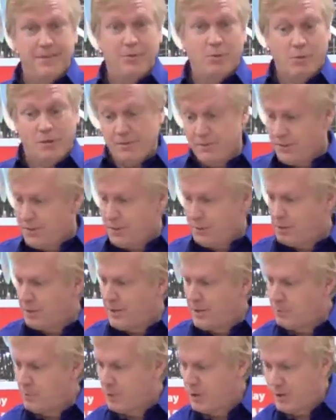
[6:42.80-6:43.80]
Well, then your
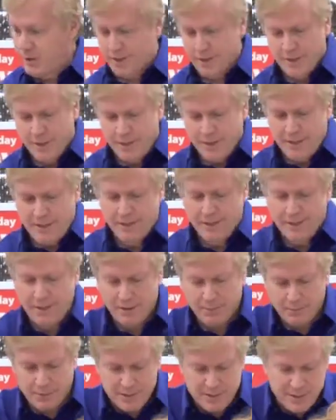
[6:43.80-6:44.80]
plan worked. Now, can
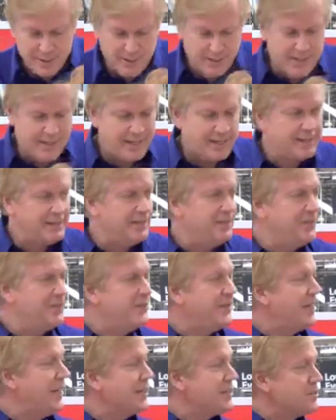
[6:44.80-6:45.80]
everybody see that?
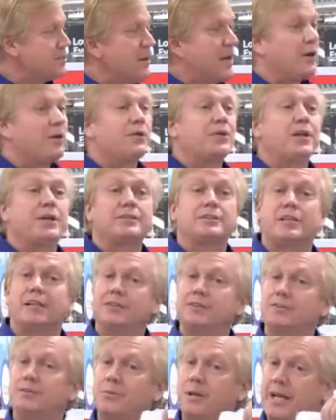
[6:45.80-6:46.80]
That's metal dust.
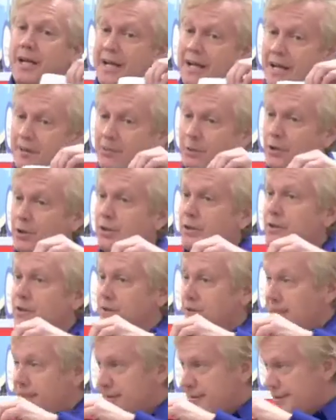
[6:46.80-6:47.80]
That's from the hammer,
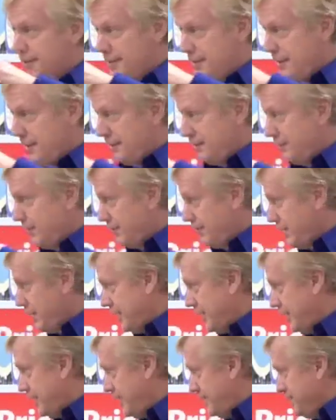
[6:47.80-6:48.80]
not the knife,
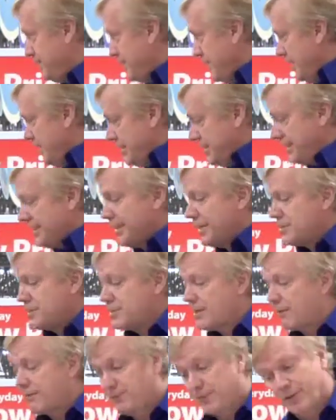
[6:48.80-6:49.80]
okay? Take that a
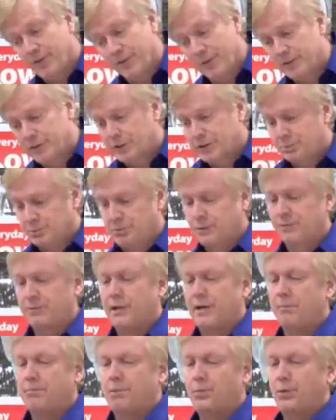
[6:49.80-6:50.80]
step further, just prove
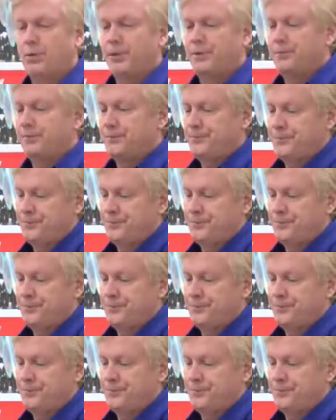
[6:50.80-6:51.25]
that point.